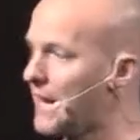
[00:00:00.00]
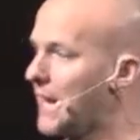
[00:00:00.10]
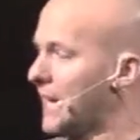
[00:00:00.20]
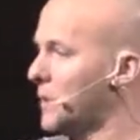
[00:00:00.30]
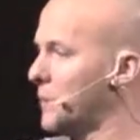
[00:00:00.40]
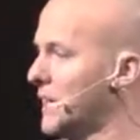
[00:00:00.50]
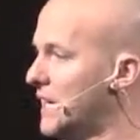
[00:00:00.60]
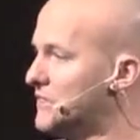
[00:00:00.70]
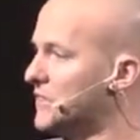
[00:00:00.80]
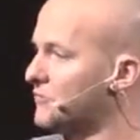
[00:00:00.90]
it can be
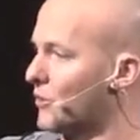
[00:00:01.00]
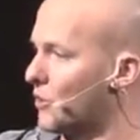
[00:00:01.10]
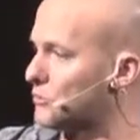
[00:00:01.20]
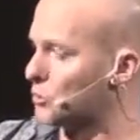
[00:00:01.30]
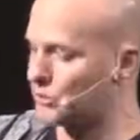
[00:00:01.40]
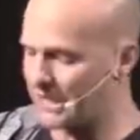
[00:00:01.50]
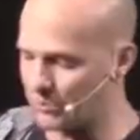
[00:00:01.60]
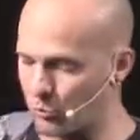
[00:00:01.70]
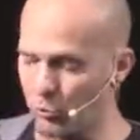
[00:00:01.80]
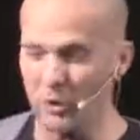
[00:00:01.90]
easy for those who didn't
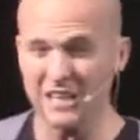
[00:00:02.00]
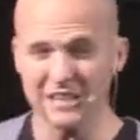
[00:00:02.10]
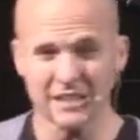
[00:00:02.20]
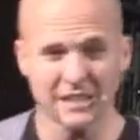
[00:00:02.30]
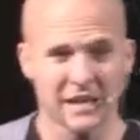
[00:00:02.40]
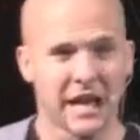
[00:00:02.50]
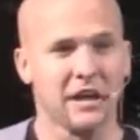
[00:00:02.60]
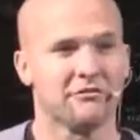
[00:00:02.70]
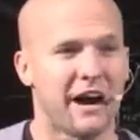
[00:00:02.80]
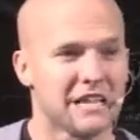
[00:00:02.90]
really
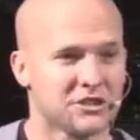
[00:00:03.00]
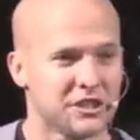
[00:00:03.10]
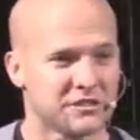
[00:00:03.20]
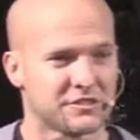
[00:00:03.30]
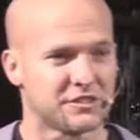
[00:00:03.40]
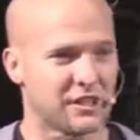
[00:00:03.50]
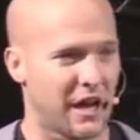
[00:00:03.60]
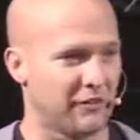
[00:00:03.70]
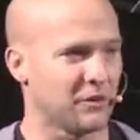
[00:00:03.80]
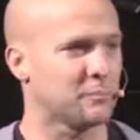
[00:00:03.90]
invite Jesus into
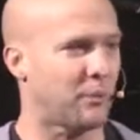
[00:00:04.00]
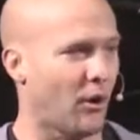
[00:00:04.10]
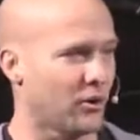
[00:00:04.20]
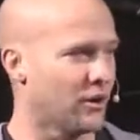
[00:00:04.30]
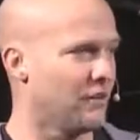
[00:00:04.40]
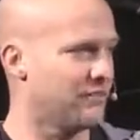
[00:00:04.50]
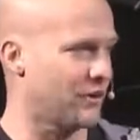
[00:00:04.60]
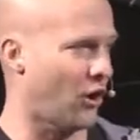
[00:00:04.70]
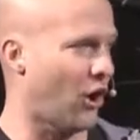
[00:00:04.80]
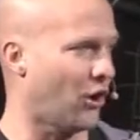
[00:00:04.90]
every part of their
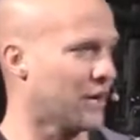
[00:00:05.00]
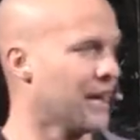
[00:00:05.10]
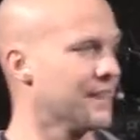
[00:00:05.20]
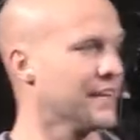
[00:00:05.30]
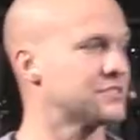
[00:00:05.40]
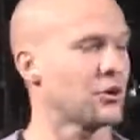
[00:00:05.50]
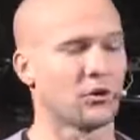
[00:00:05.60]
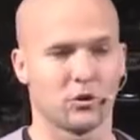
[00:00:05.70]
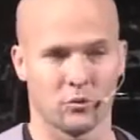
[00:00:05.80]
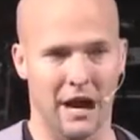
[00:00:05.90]
heart, they
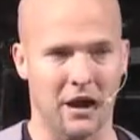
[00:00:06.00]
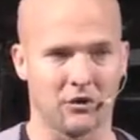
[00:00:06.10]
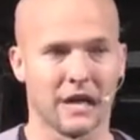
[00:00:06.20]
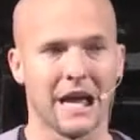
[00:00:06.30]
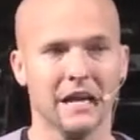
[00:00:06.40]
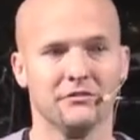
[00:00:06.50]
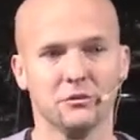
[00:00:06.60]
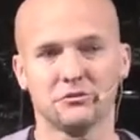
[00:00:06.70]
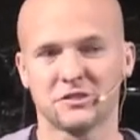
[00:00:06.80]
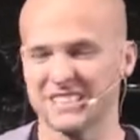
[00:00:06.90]
turn around. And if
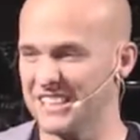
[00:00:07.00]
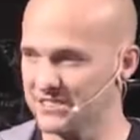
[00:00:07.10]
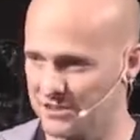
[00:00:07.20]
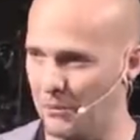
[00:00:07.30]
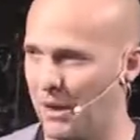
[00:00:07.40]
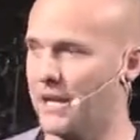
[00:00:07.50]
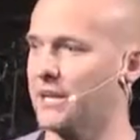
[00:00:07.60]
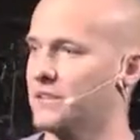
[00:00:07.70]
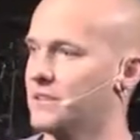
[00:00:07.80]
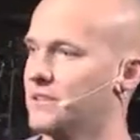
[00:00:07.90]
you've seen
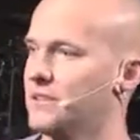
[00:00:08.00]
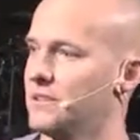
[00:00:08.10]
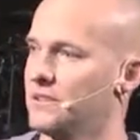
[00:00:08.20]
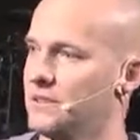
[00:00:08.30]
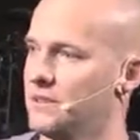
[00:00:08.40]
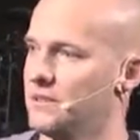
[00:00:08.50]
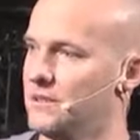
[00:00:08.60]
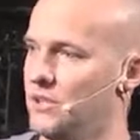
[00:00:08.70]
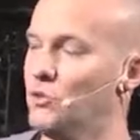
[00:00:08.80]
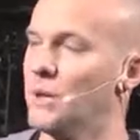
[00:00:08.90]
somebody,
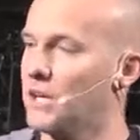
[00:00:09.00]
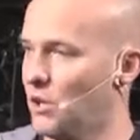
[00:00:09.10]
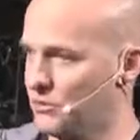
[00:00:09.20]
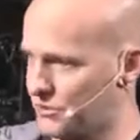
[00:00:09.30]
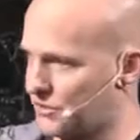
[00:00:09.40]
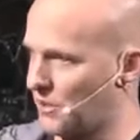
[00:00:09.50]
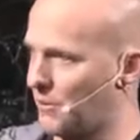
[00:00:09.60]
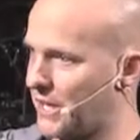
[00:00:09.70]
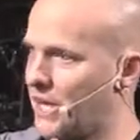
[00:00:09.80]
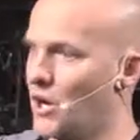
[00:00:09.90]
you've been close to
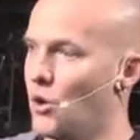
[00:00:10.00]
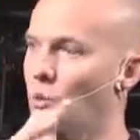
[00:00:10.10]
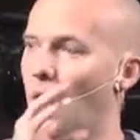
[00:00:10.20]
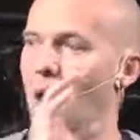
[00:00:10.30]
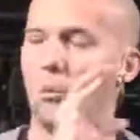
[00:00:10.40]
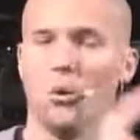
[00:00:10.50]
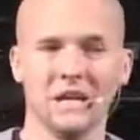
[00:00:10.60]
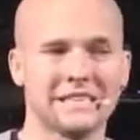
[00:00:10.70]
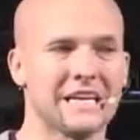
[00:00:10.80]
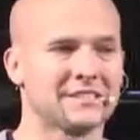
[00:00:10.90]
somebody who on
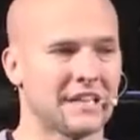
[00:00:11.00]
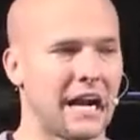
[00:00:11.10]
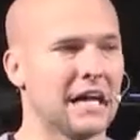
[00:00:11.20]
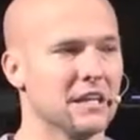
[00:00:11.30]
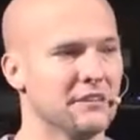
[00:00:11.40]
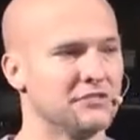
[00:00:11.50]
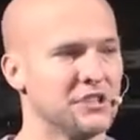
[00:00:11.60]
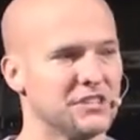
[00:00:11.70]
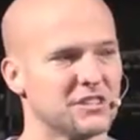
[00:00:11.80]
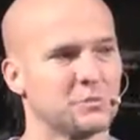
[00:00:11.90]
one day said, I love
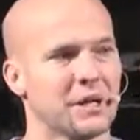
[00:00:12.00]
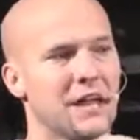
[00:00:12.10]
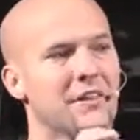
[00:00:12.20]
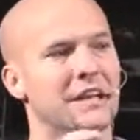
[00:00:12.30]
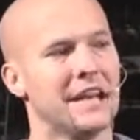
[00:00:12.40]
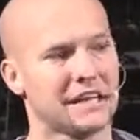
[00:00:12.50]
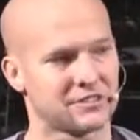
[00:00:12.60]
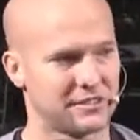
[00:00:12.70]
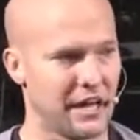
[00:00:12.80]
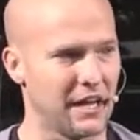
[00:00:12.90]
Jesus, but on the
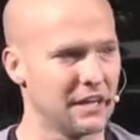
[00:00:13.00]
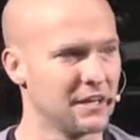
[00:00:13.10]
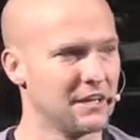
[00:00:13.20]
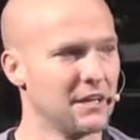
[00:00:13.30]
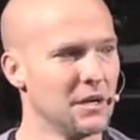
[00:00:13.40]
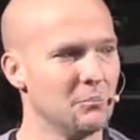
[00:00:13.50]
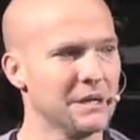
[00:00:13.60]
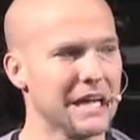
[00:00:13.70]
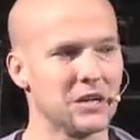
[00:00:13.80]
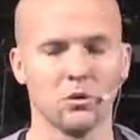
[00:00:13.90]
next day
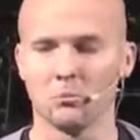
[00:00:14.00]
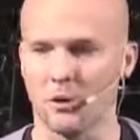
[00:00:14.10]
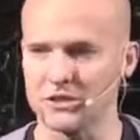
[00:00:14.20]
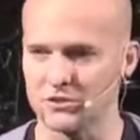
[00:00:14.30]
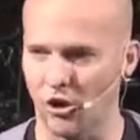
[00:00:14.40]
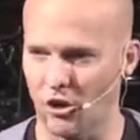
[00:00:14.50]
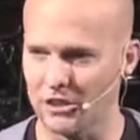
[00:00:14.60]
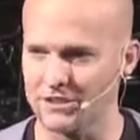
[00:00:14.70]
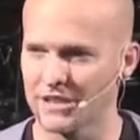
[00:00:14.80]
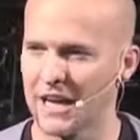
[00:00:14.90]
began to embrace
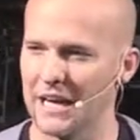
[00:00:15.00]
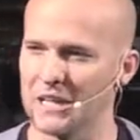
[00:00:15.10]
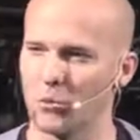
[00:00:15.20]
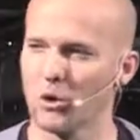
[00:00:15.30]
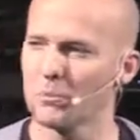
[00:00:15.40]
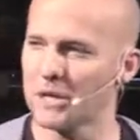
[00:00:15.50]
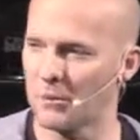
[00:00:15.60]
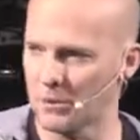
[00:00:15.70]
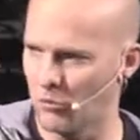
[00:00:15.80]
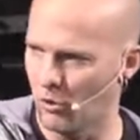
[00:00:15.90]
darkness, and they weren't
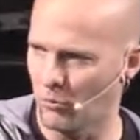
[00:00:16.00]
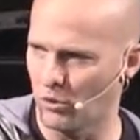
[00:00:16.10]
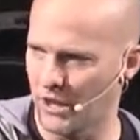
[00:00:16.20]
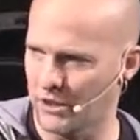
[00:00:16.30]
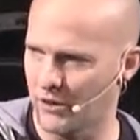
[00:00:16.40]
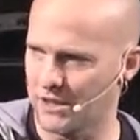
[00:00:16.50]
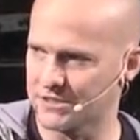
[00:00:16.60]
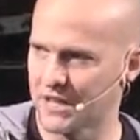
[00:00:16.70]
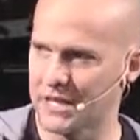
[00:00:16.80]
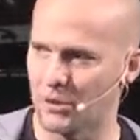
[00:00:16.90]
becoming more and more like Christ.
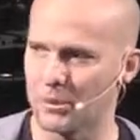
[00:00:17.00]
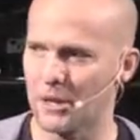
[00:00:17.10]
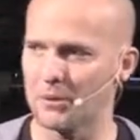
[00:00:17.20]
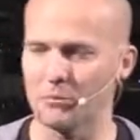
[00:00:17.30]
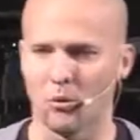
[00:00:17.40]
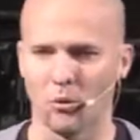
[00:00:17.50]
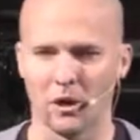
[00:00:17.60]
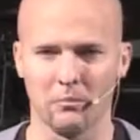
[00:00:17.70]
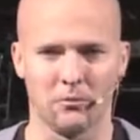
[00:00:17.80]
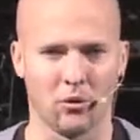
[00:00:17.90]
They're becoming more
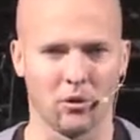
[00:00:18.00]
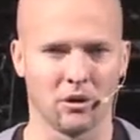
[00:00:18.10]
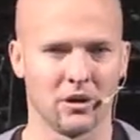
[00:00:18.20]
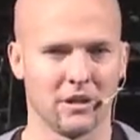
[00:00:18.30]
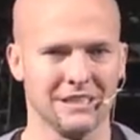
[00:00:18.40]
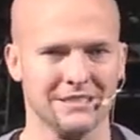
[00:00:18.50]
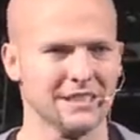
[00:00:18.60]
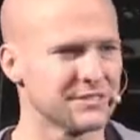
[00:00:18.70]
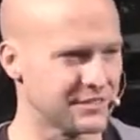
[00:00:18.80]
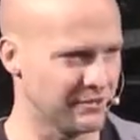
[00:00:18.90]
and more
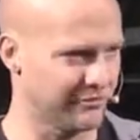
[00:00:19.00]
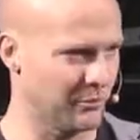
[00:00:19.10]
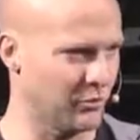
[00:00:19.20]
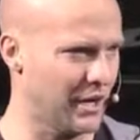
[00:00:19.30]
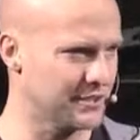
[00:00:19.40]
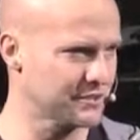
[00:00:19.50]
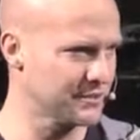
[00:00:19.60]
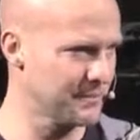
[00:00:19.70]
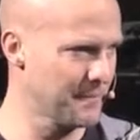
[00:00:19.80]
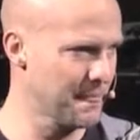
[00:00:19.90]
distant from
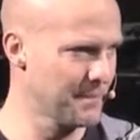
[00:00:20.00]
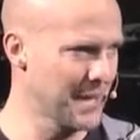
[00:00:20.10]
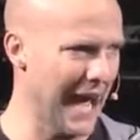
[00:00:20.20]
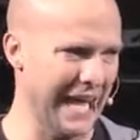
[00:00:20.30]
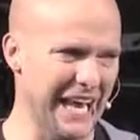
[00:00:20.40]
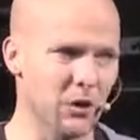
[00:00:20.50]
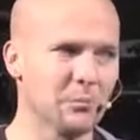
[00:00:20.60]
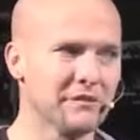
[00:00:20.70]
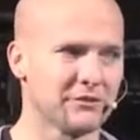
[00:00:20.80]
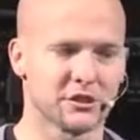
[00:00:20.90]
Christ. And I don't
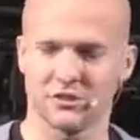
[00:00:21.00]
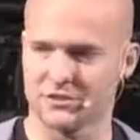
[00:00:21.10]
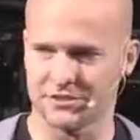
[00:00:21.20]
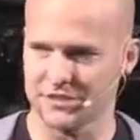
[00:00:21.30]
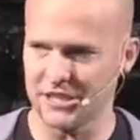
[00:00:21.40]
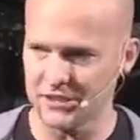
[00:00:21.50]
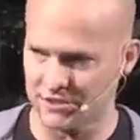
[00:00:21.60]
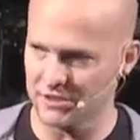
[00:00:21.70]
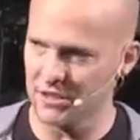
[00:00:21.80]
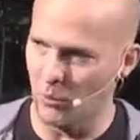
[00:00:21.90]
mean for just a
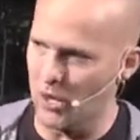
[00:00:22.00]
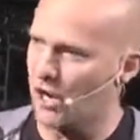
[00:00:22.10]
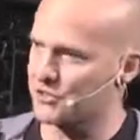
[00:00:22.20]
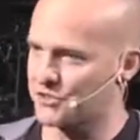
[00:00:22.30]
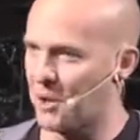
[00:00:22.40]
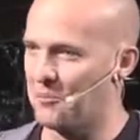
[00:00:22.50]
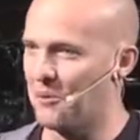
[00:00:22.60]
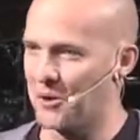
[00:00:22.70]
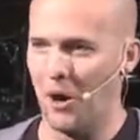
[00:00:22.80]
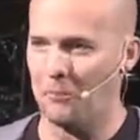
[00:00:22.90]
season. We all stumble.
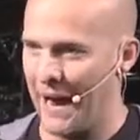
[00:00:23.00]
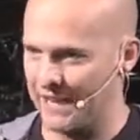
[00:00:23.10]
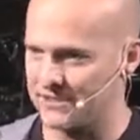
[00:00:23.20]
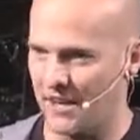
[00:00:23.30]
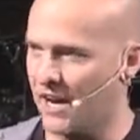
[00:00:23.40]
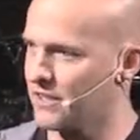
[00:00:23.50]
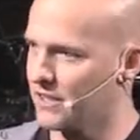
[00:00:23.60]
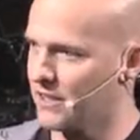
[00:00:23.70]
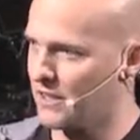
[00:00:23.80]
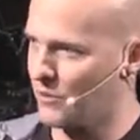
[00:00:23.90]
We all backslide.
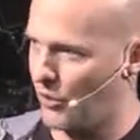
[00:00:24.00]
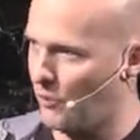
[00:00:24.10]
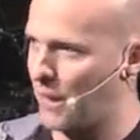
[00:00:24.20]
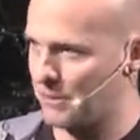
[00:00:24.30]
We all make